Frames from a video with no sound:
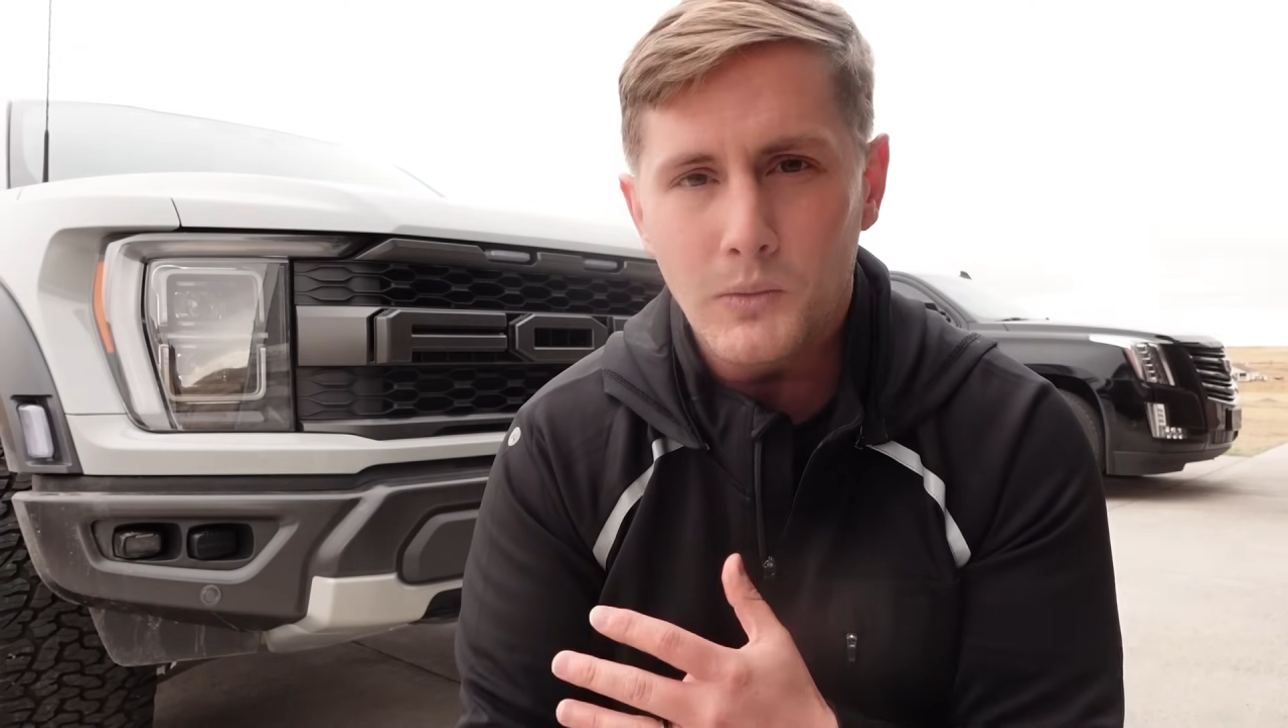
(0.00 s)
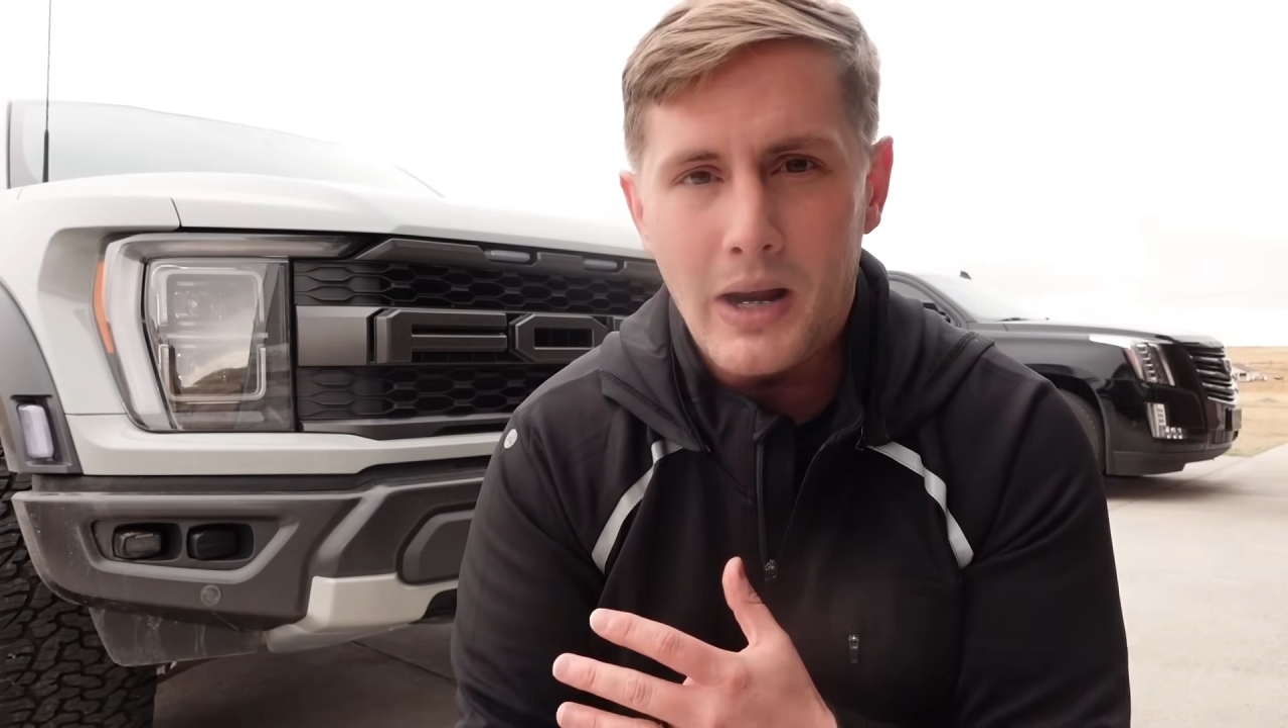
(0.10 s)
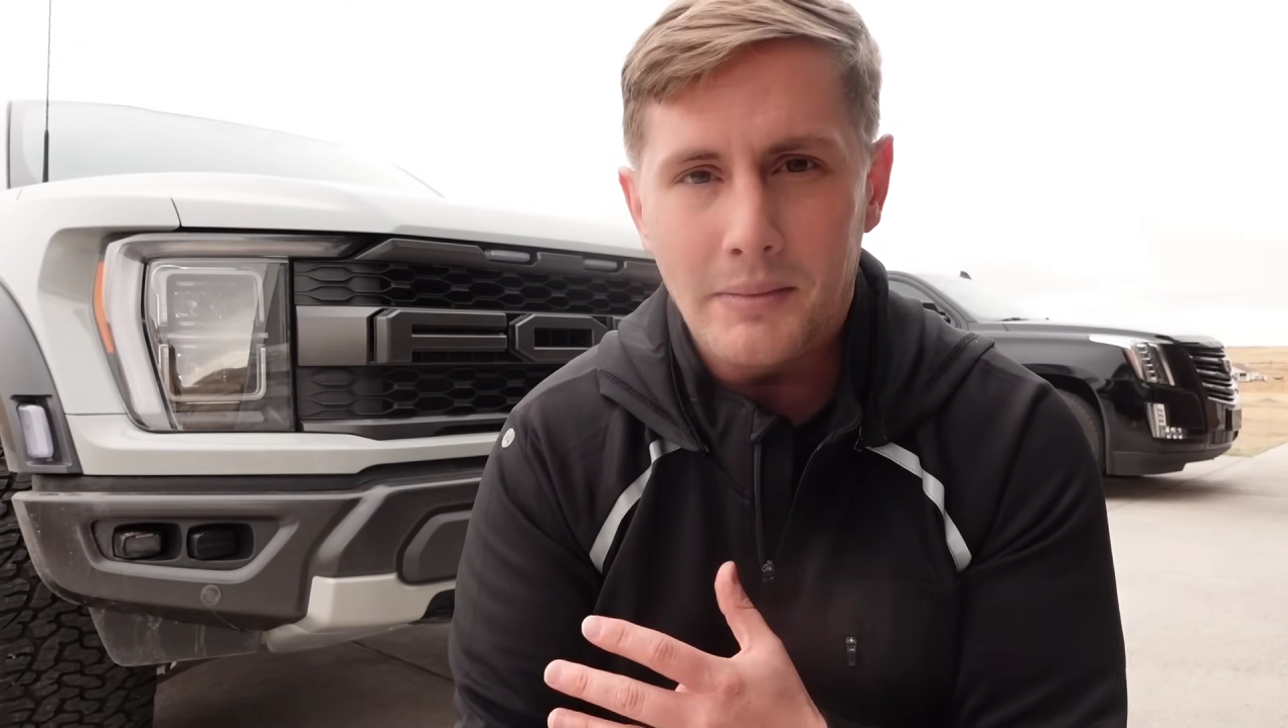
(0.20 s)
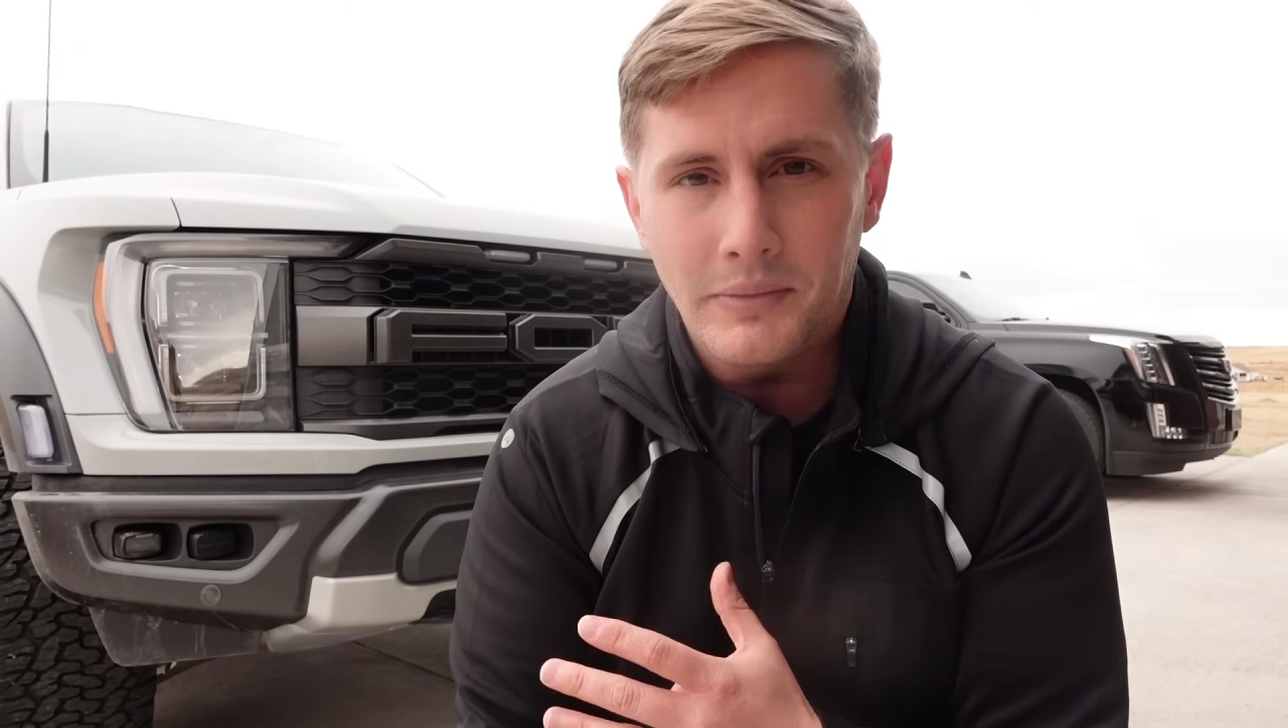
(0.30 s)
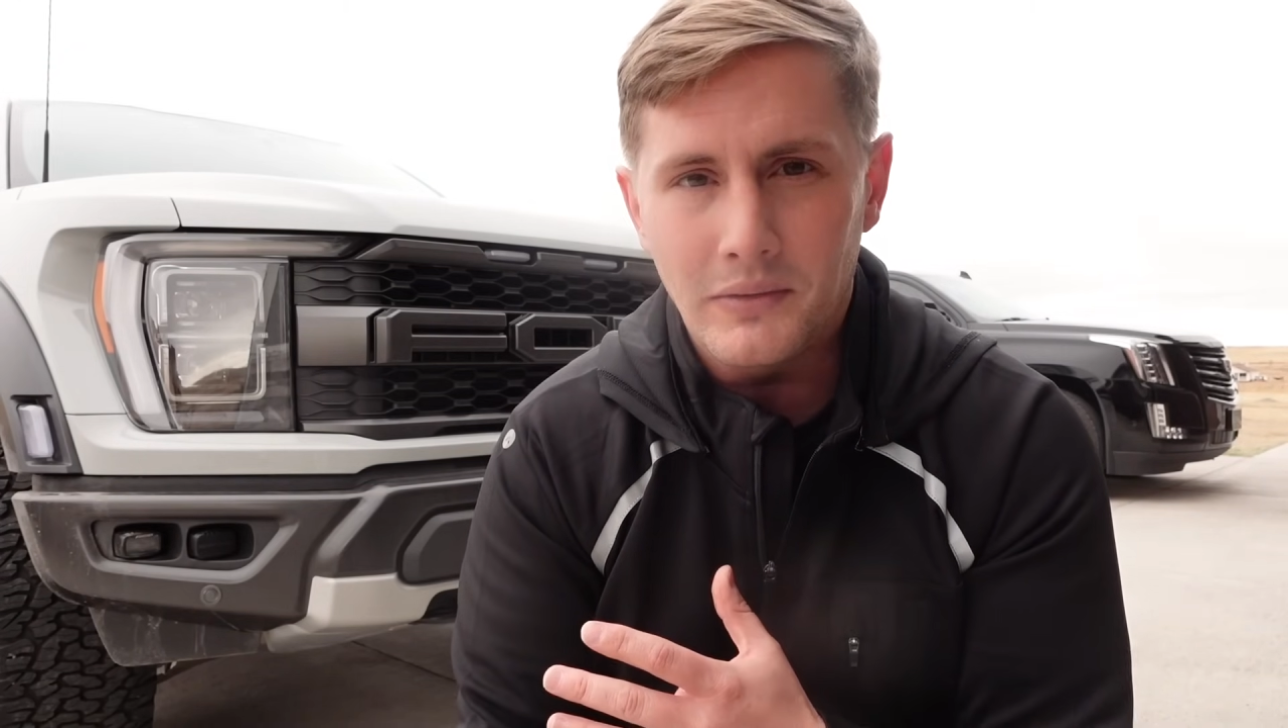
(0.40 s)

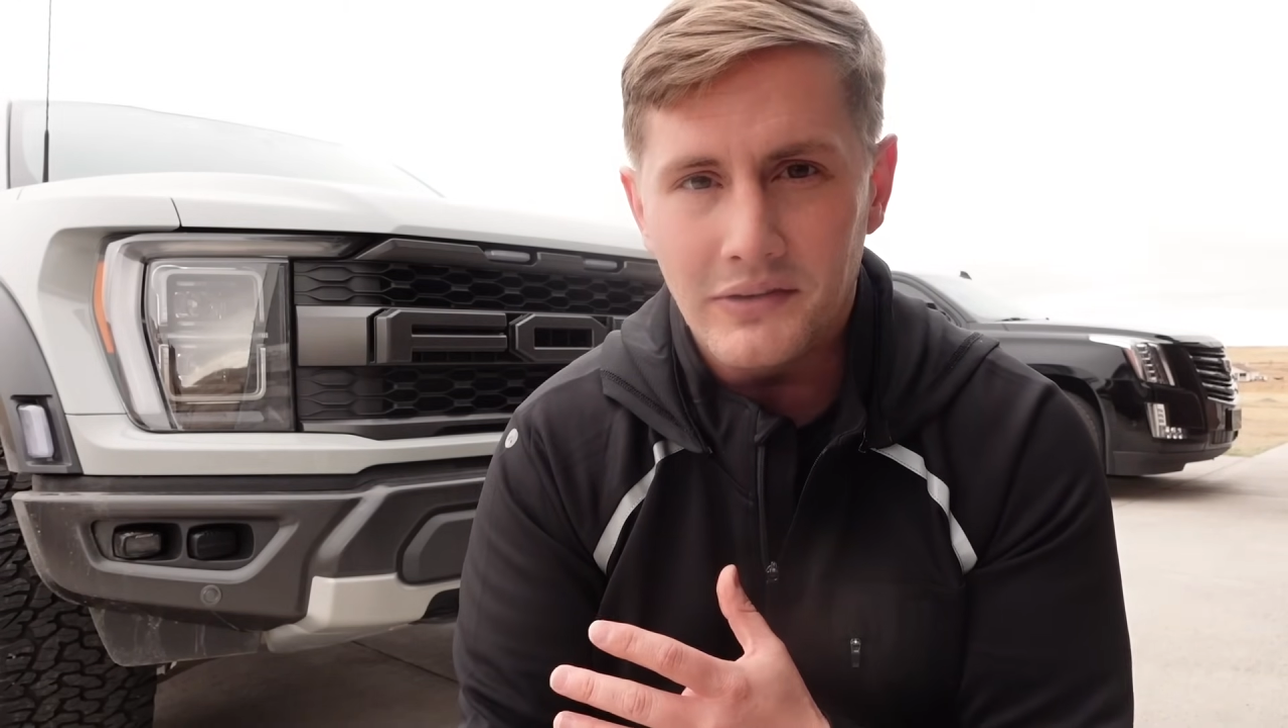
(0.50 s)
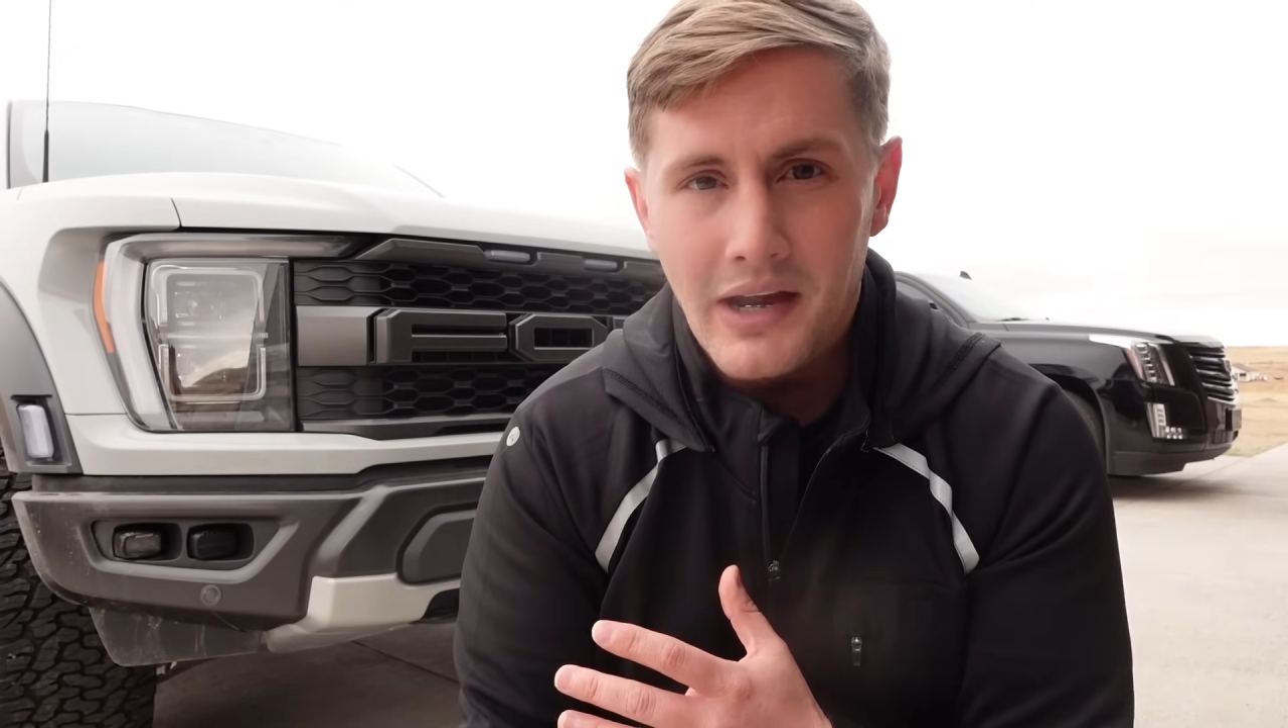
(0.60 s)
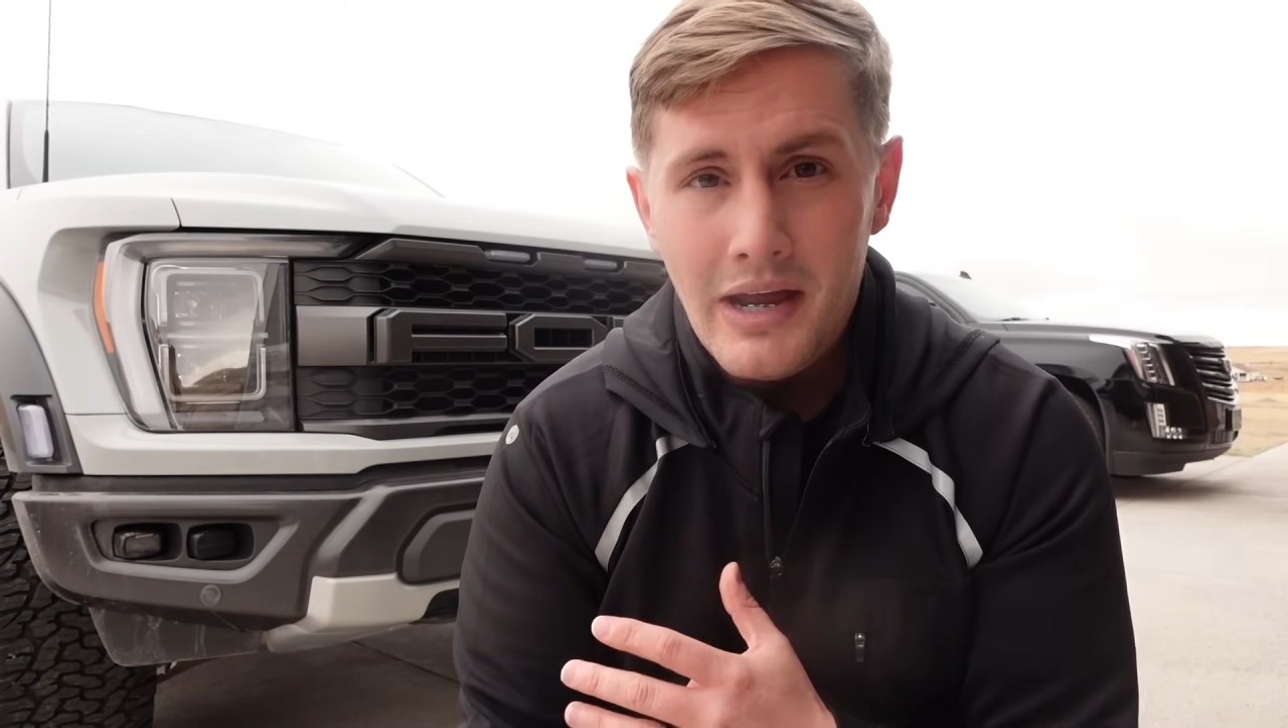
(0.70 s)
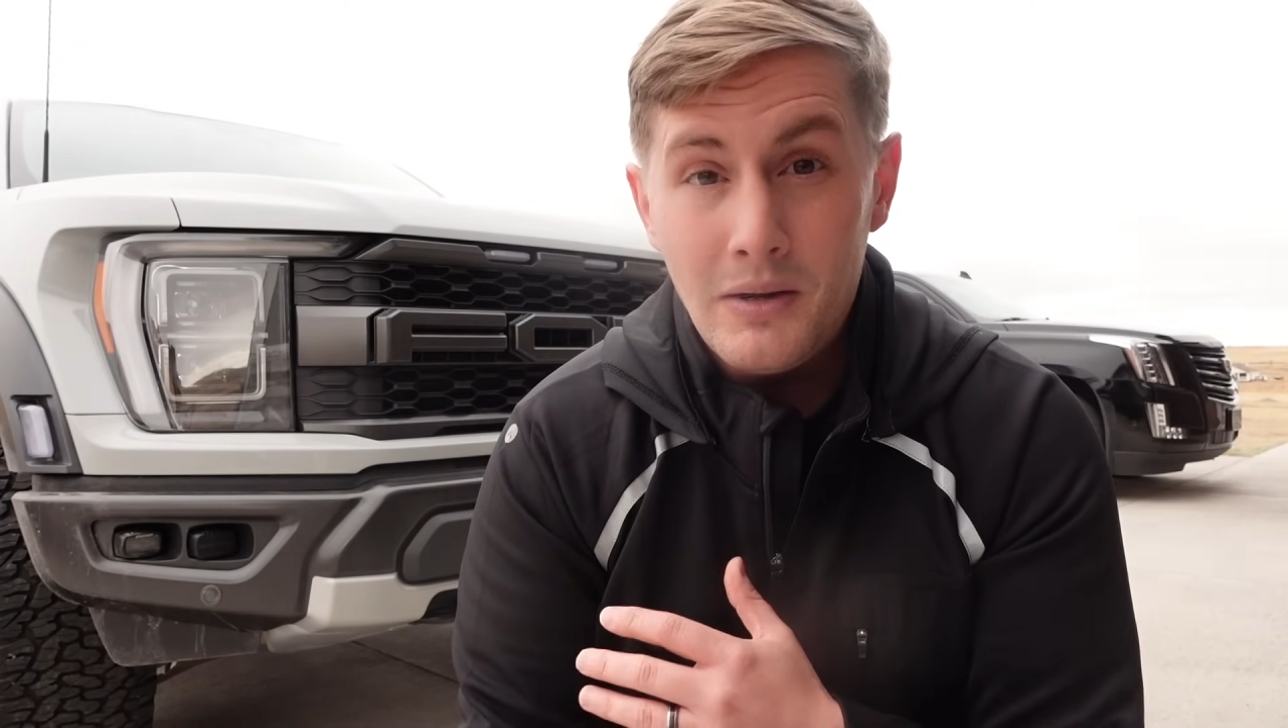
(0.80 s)
Raptors